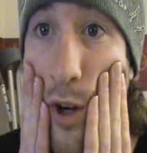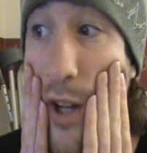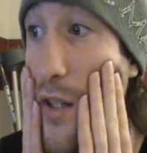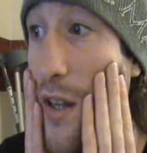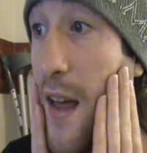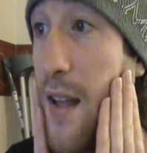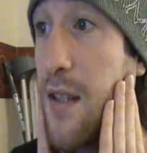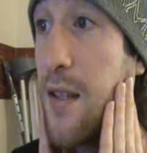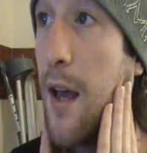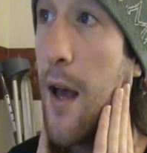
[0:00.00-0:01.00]
Right, so
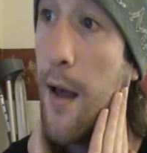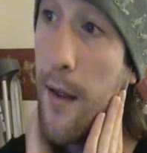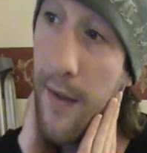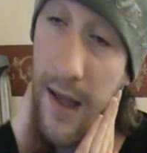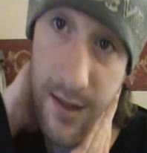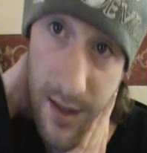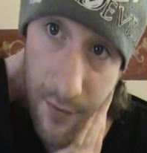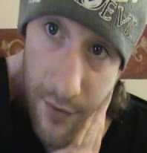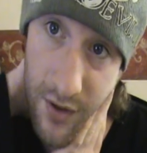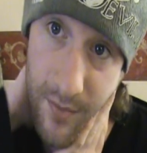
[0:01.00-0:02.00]
that's
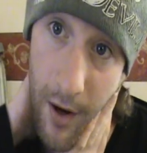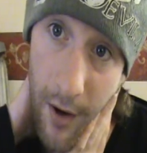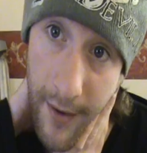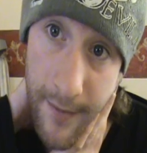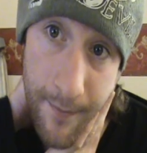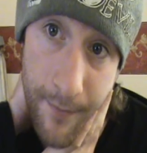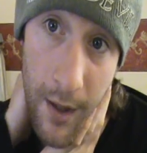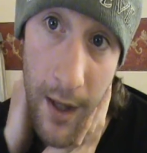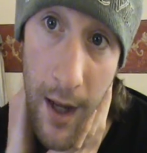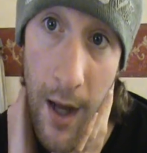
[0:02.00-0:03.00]
it for the sparring
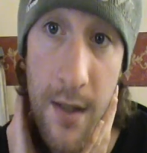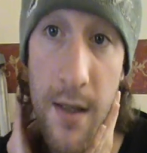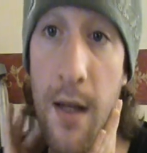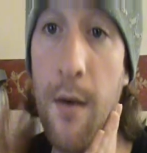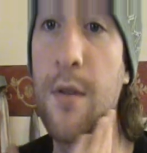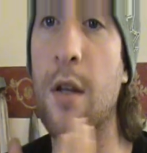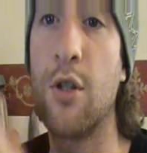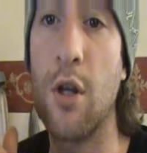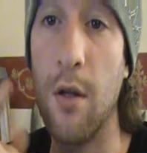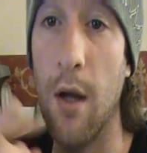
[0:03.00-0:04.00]
I said I was
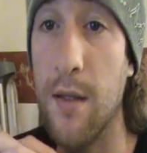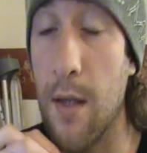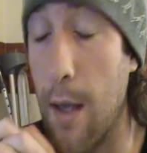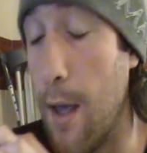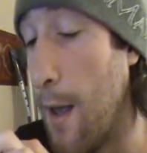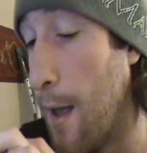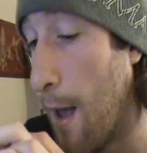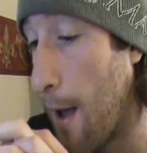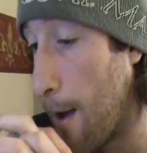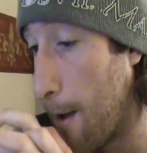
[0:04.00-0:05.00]
going to show you guys.
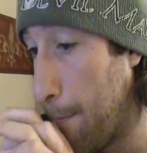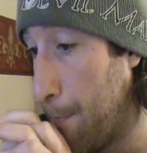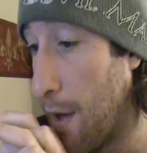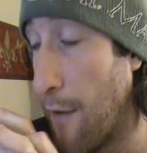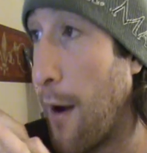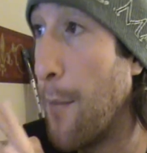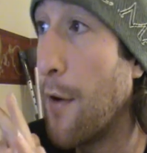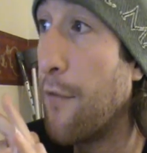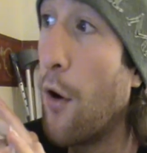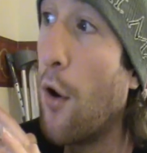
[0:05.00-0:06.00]
I
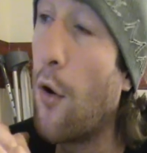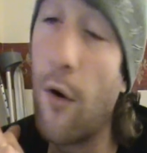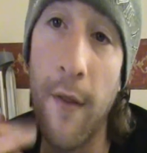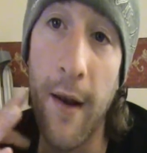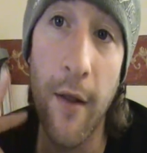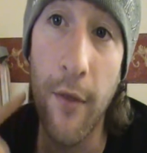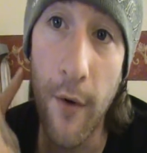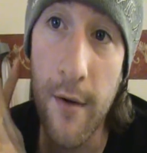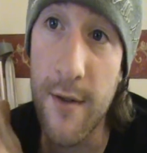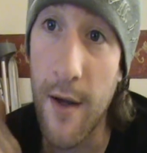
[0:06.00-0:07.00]
rambled on for a lot longer than I
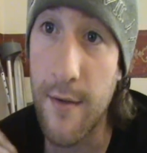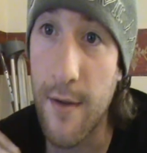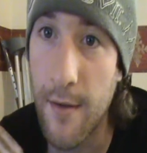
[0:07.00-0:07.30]
thought I was going